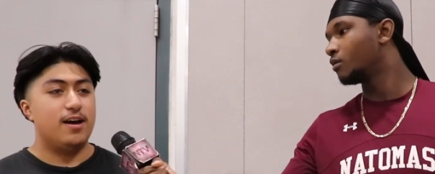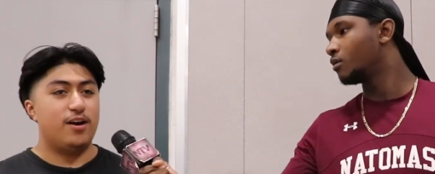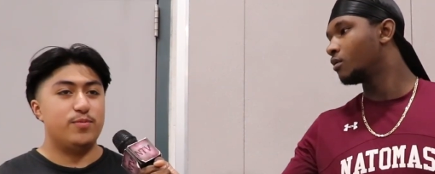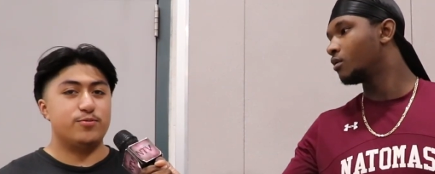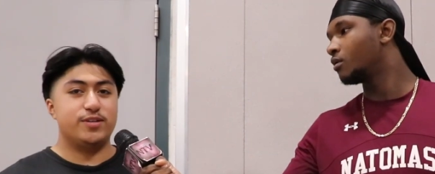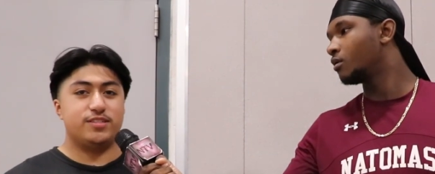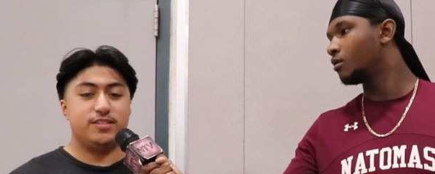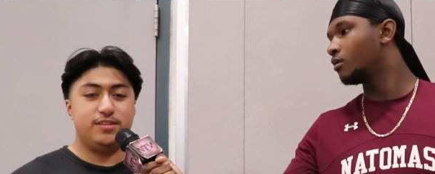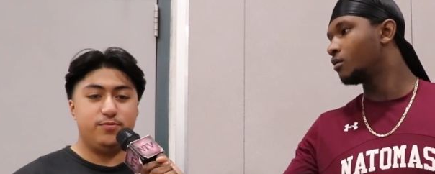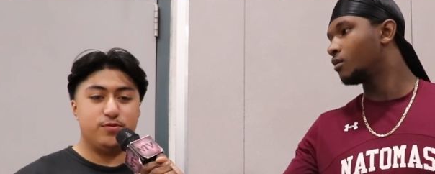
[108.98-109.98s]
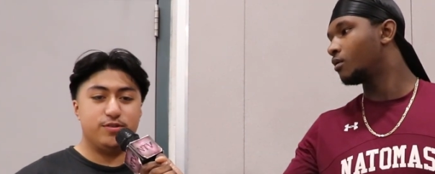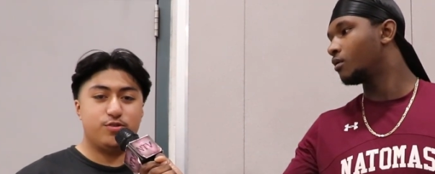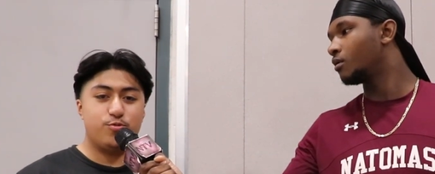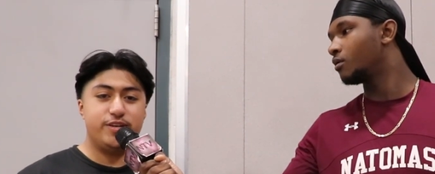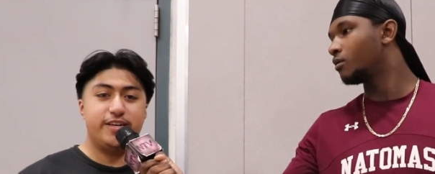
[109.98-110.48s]
Speaker 1: I've been wrestling for
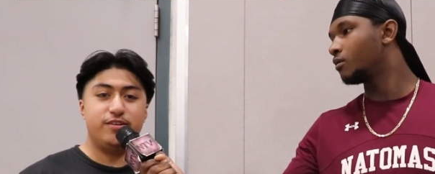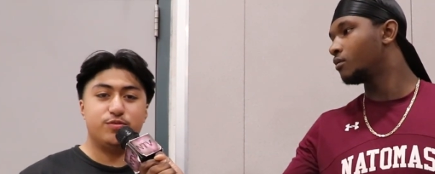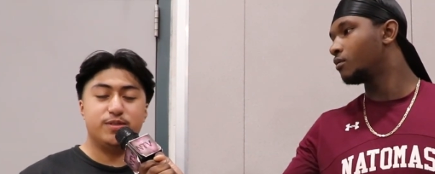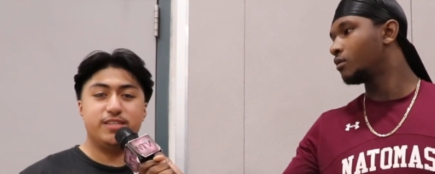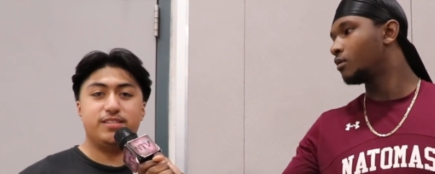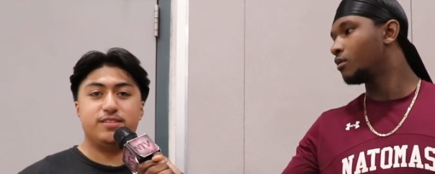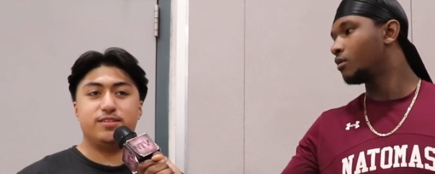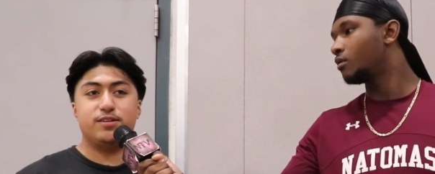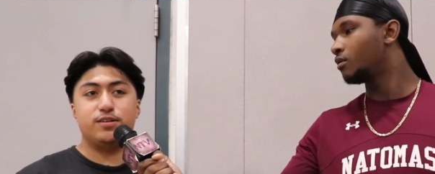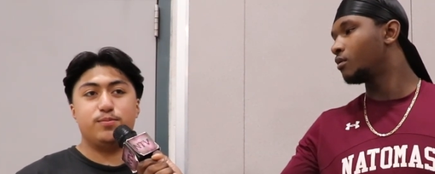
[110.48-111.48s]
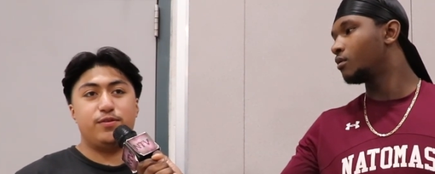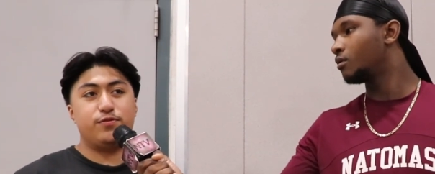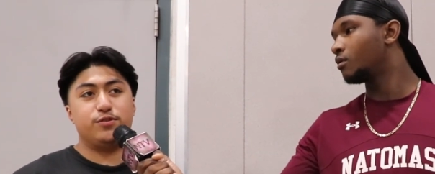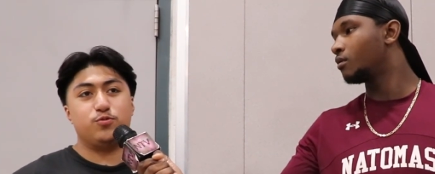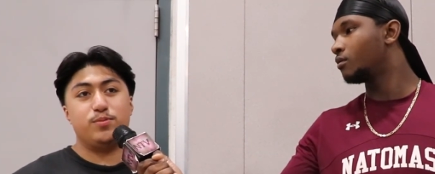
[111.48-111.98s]
three years, but this is uh, my
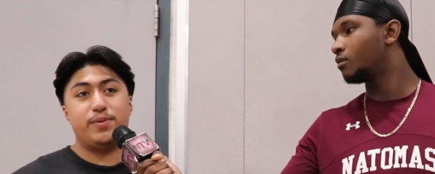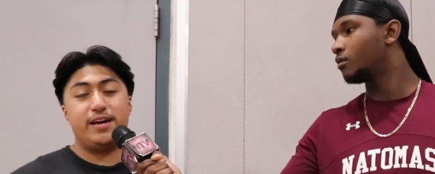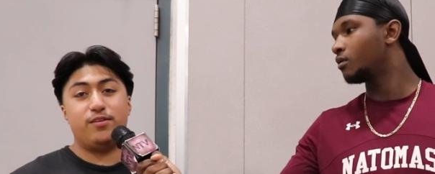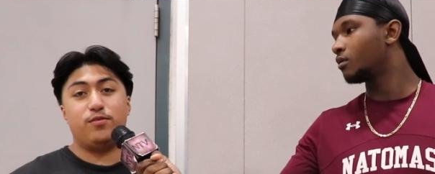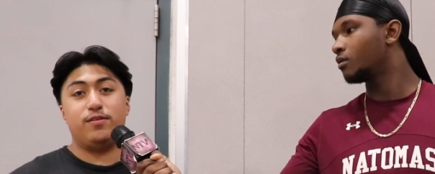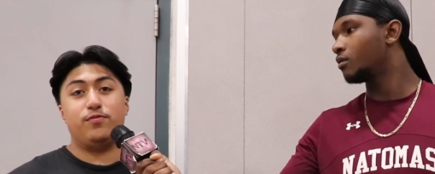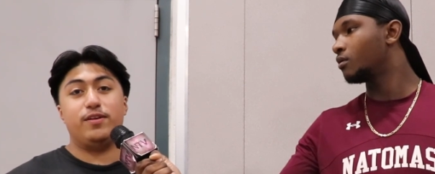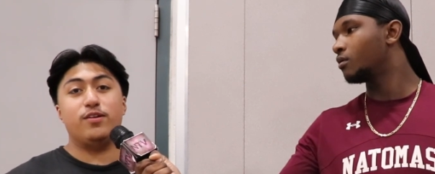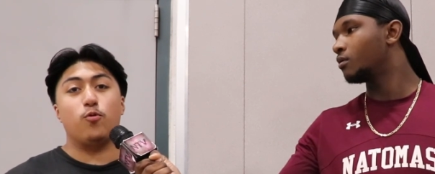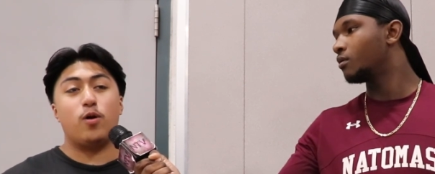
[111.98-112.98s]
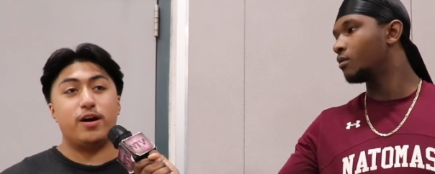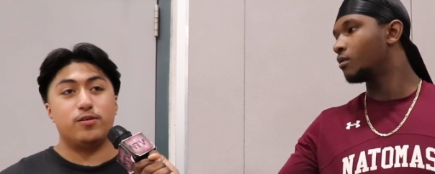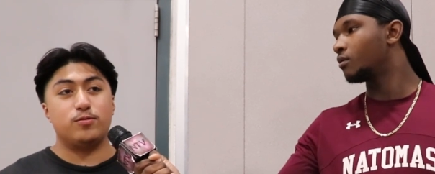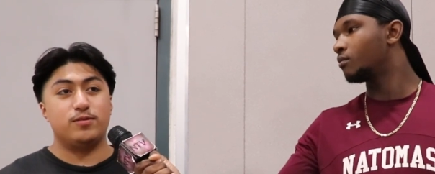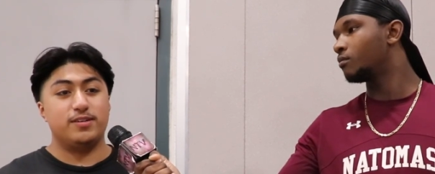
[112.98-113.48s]
first one back in a
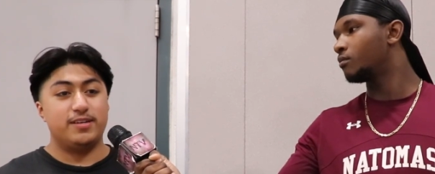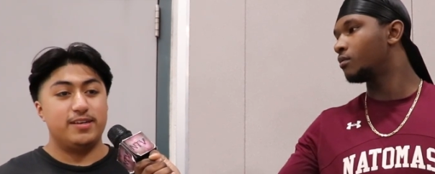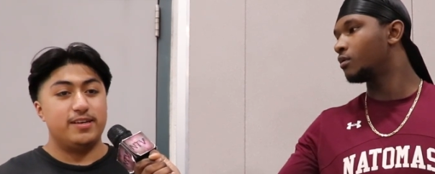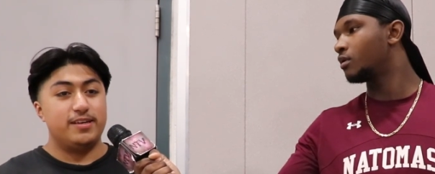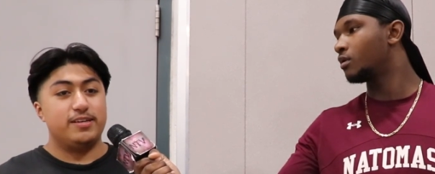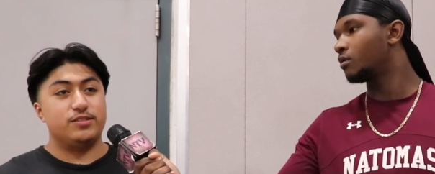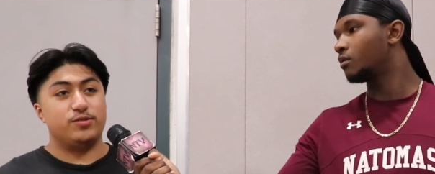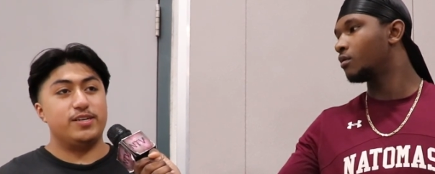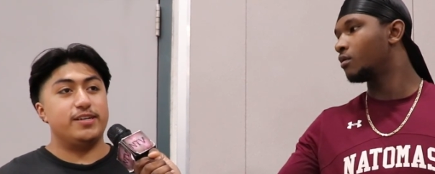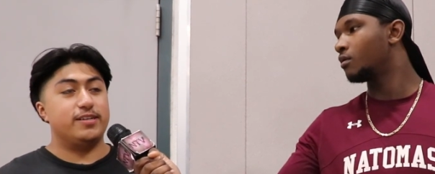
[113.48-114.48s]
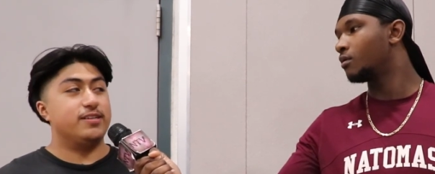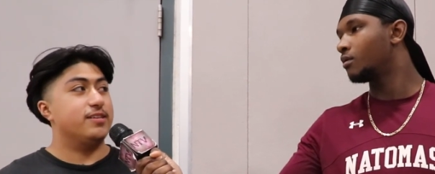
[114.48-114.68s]
while. So, yeah.